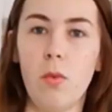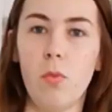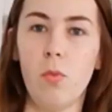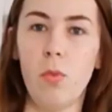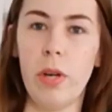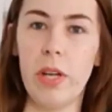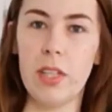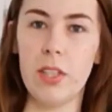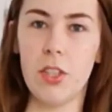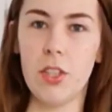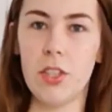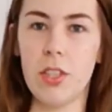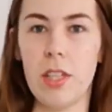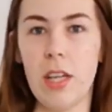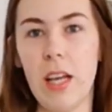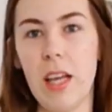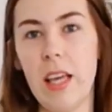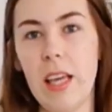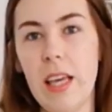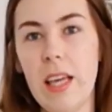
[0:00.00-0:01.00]
which
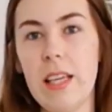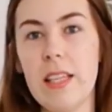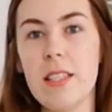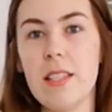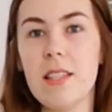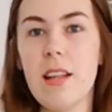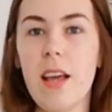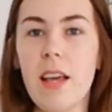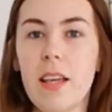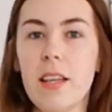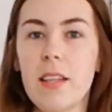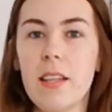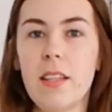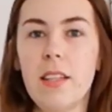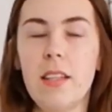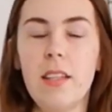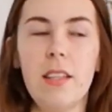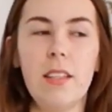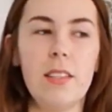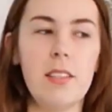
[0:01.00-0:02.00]
is like
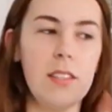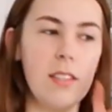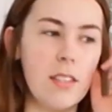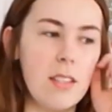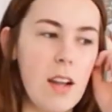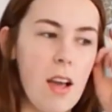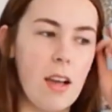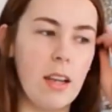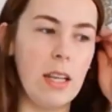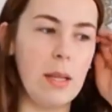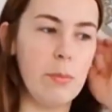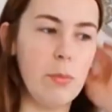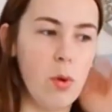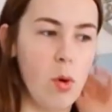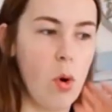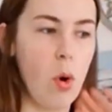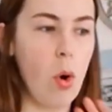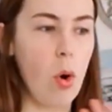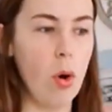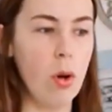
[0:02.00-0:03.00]
slightly
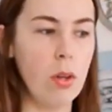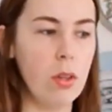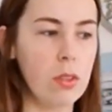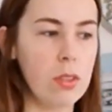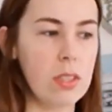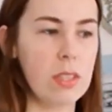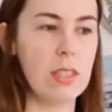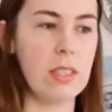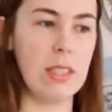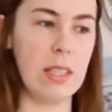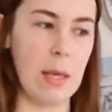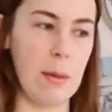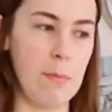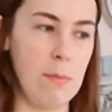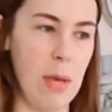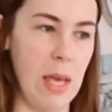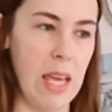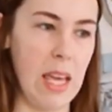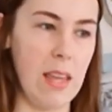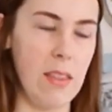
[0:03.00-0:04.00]
more
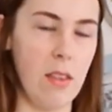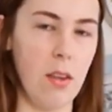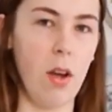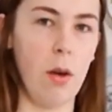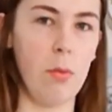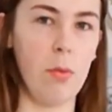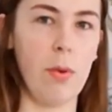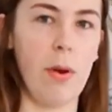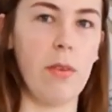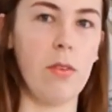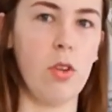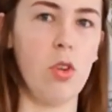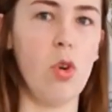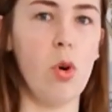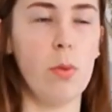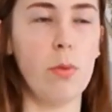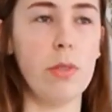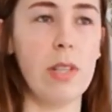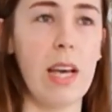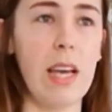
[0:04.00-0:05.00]
skimpy than I would wear on a
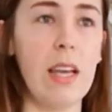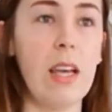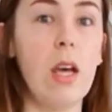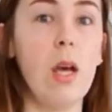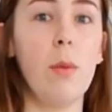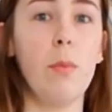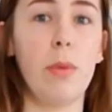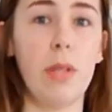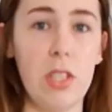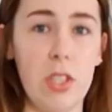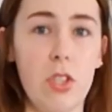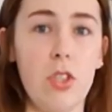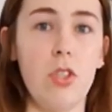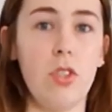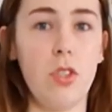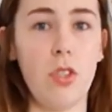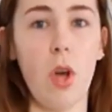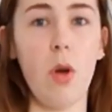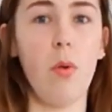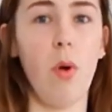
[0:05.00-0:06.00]
normal day, but it's
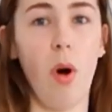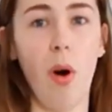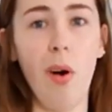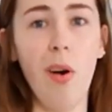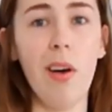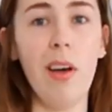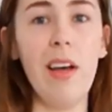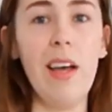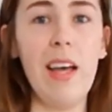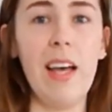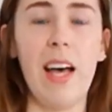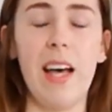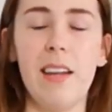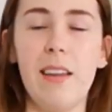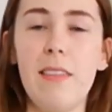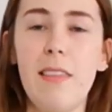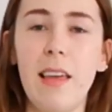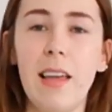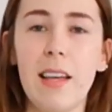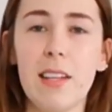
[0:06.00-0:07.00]
just so hot, and I
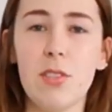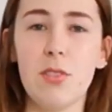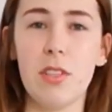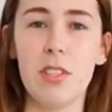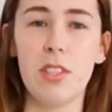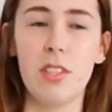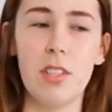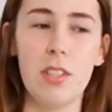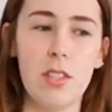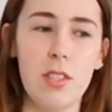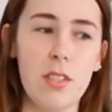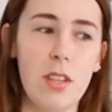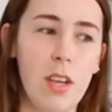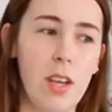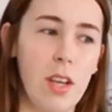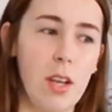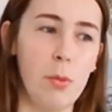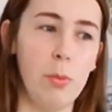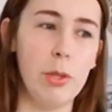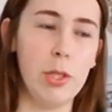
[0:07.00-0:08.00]
think as Christians
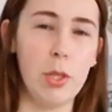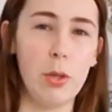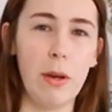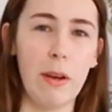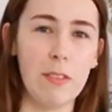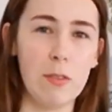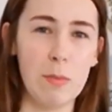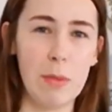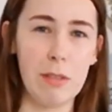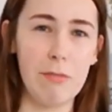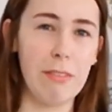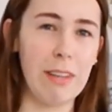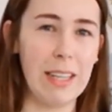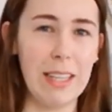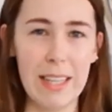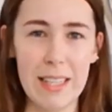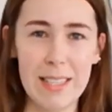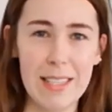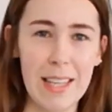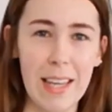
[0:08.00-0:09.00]
we do have to be
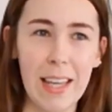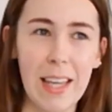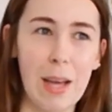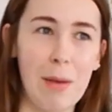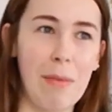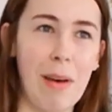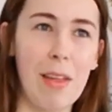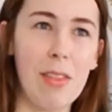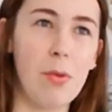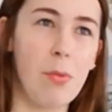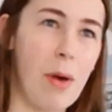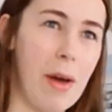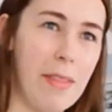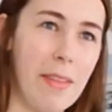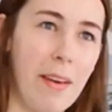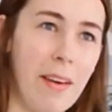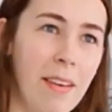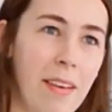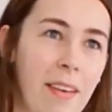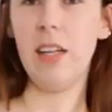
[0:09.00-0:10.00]
realistic about the
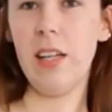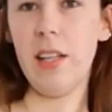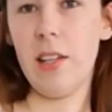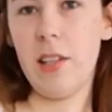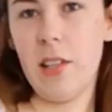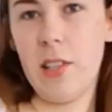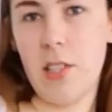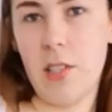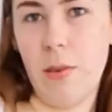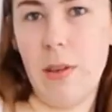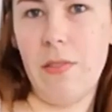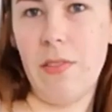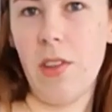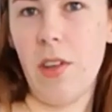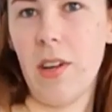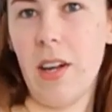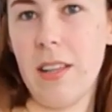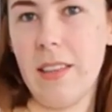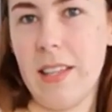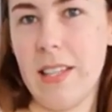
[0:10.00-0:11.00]
weather. So even though
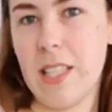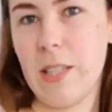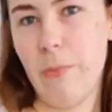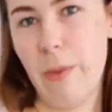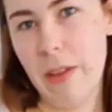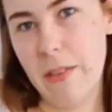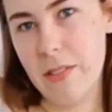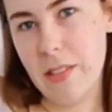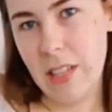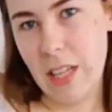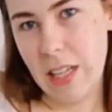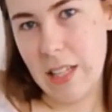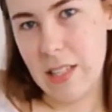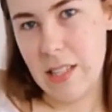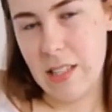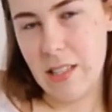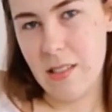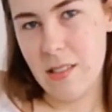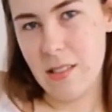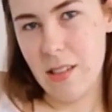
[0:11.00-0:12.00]
like this bit of skin
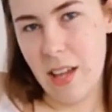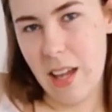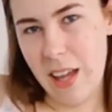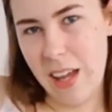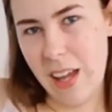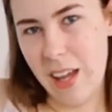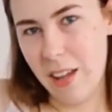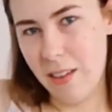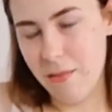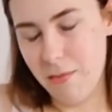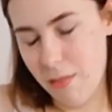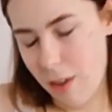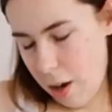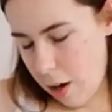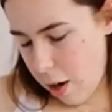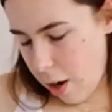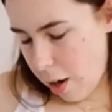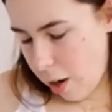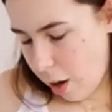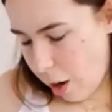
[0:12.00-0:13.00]
is here,
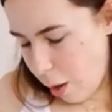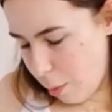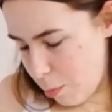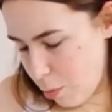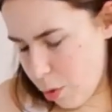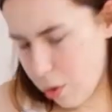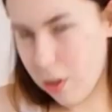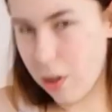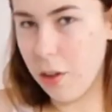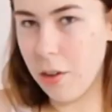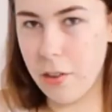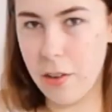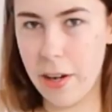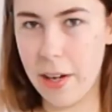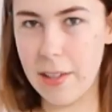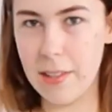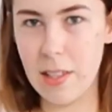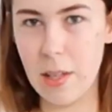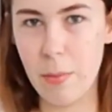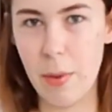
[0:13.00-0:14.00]
I'm not going
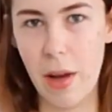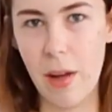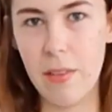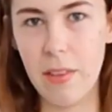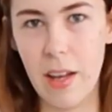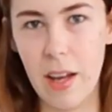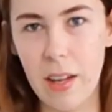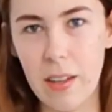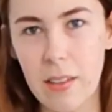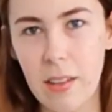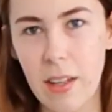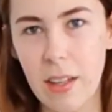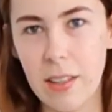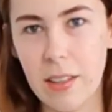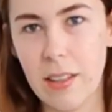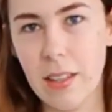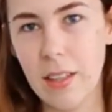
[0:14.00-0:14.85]
crazy about that. Like,